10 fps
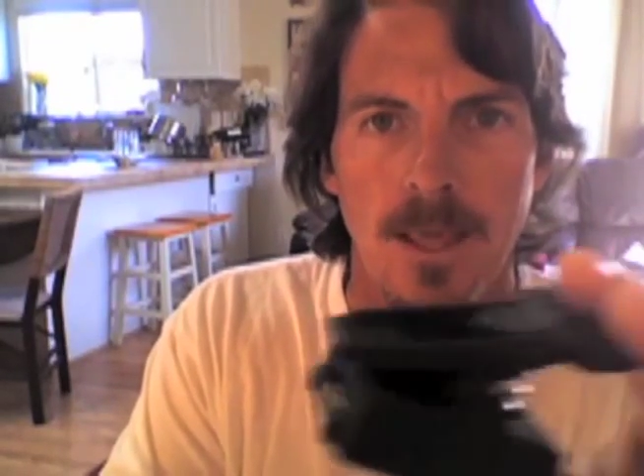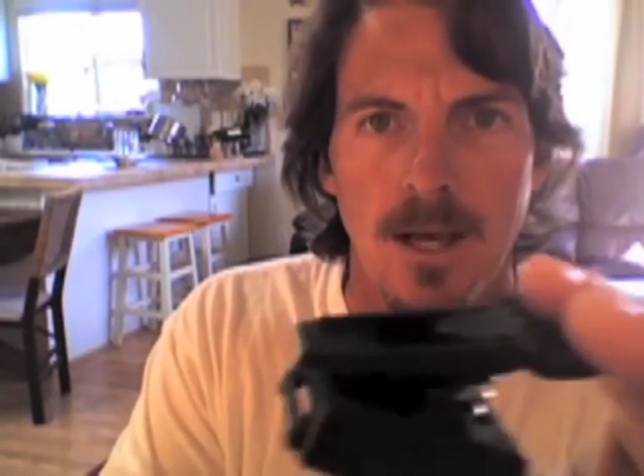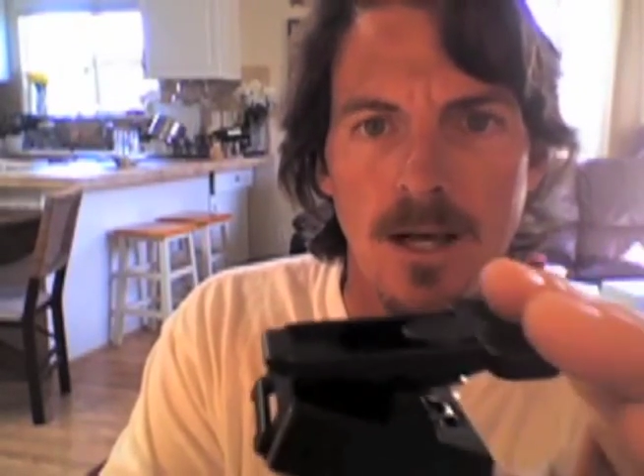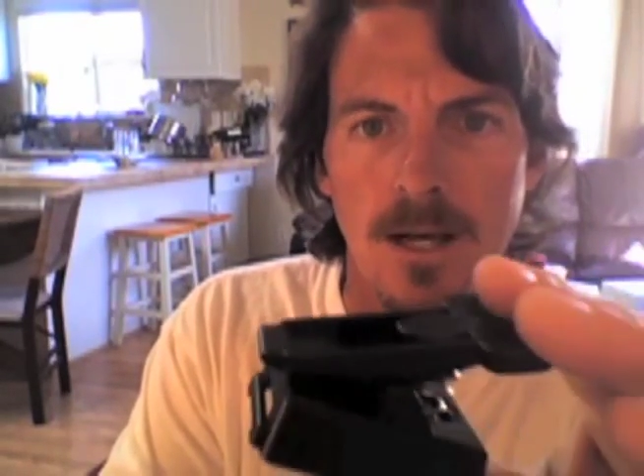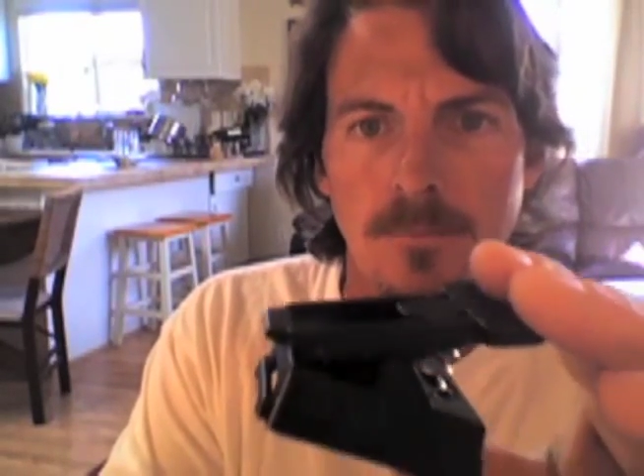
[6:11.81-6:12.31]

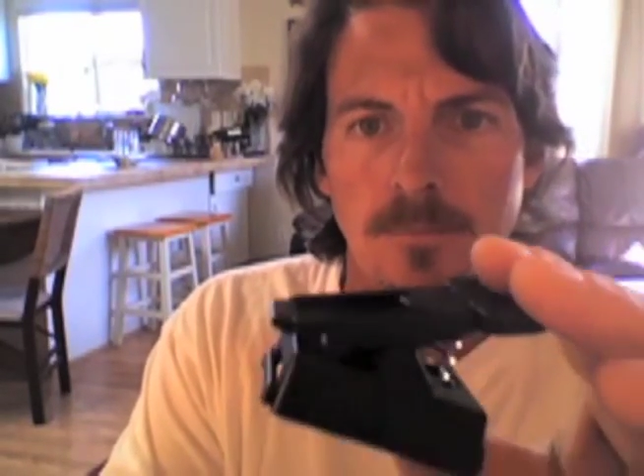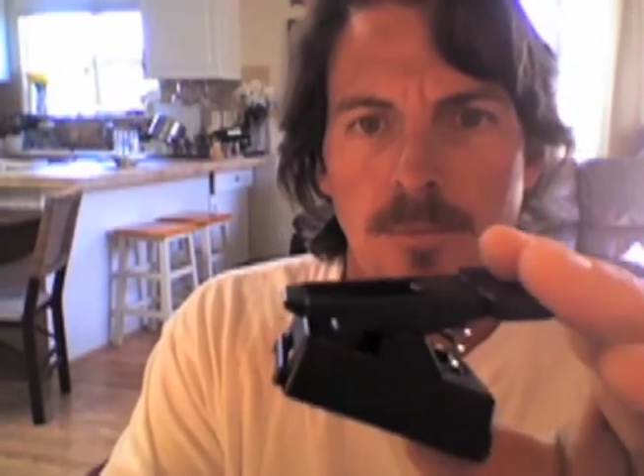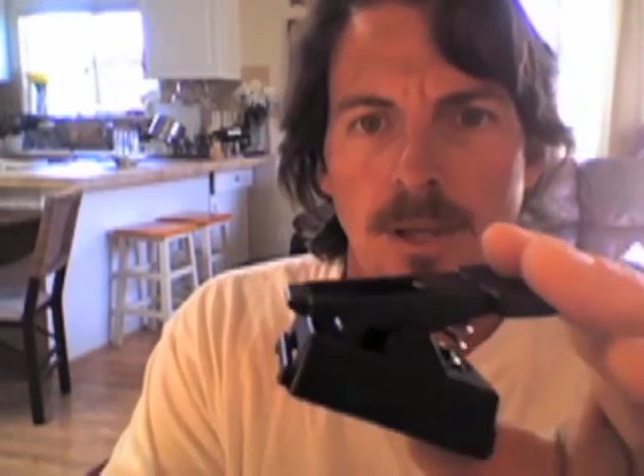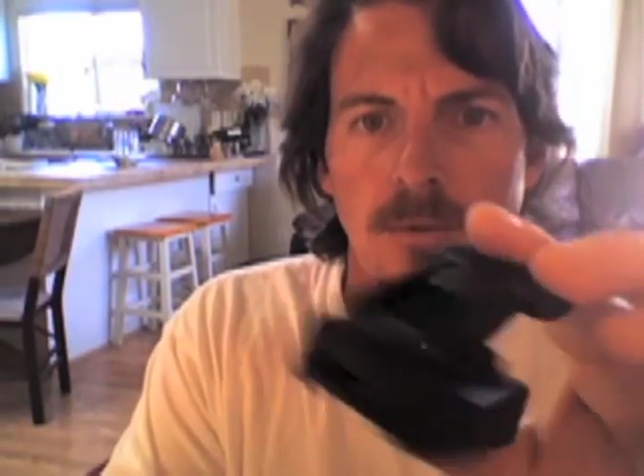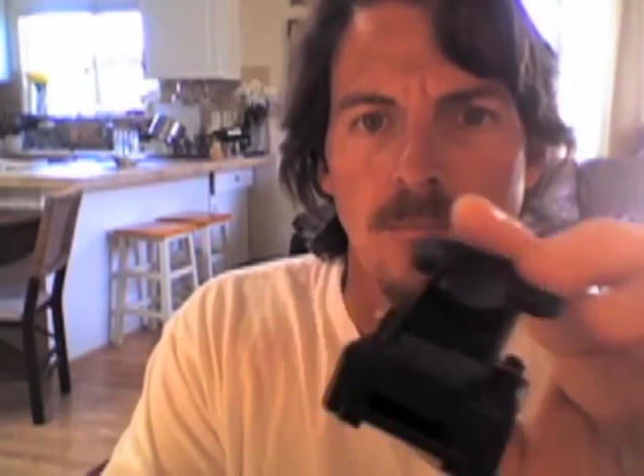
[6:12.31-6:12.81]
um,
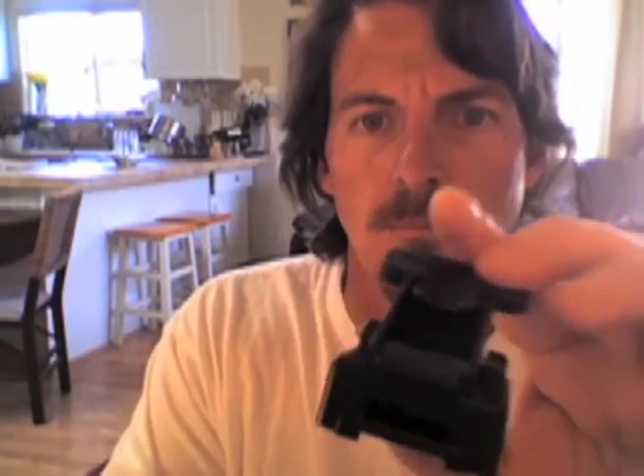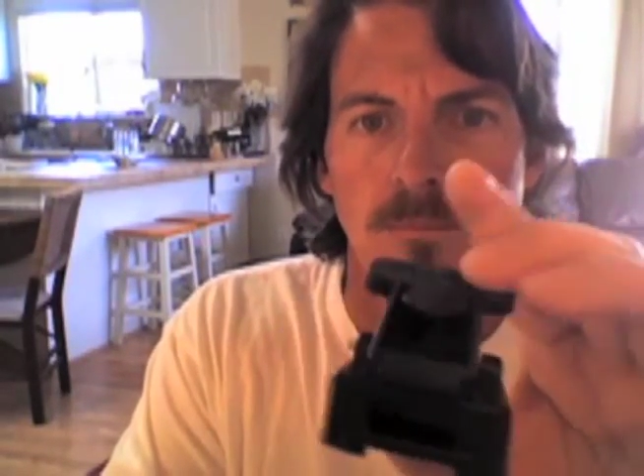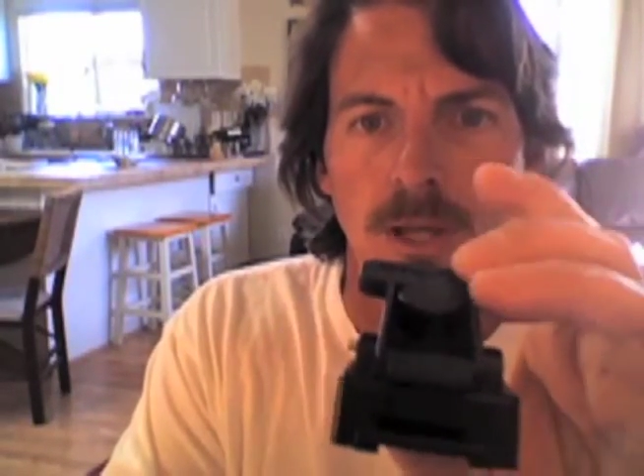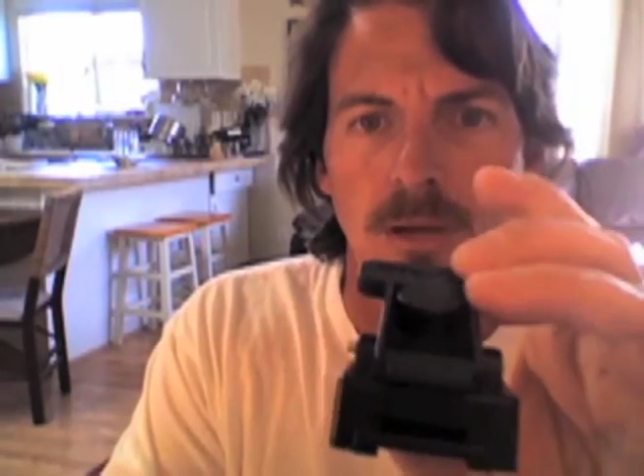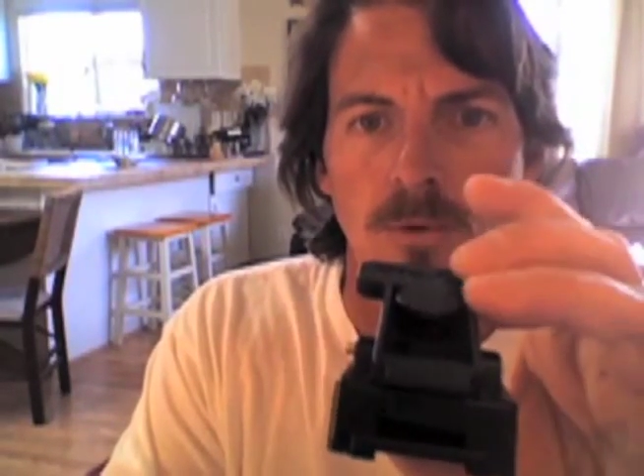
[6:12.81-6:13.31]
plan playing
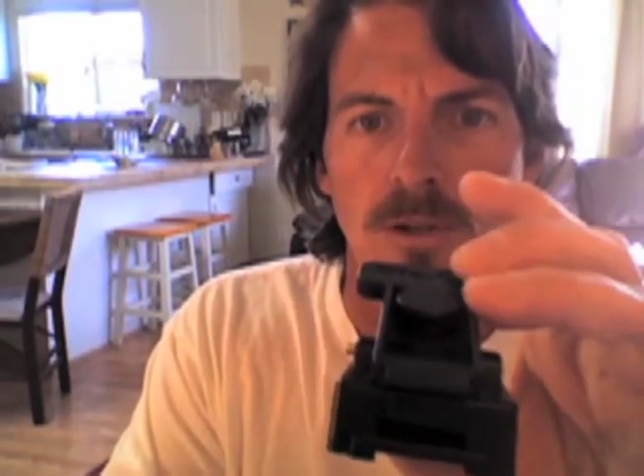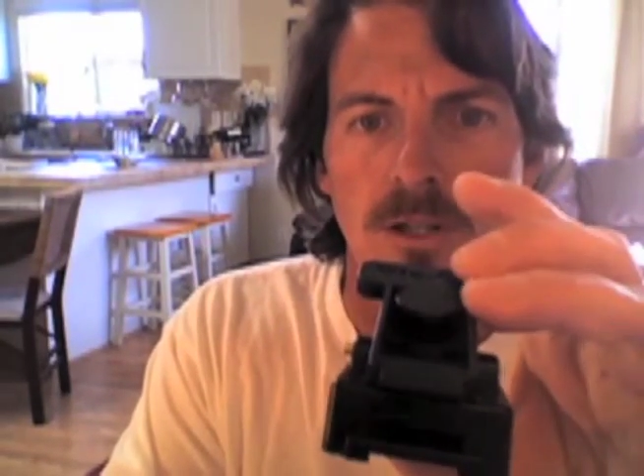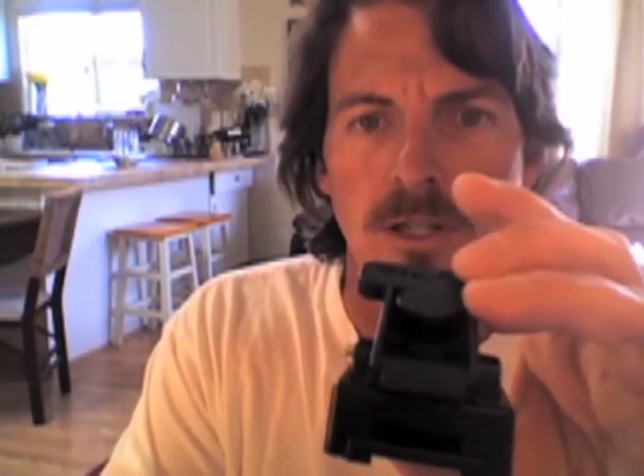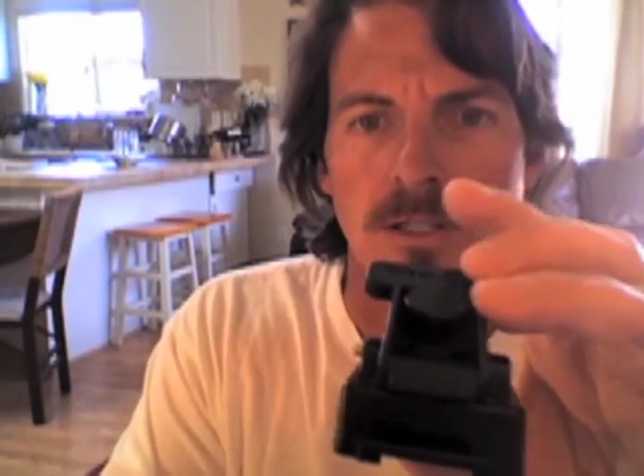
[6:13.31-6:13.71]
playing with it,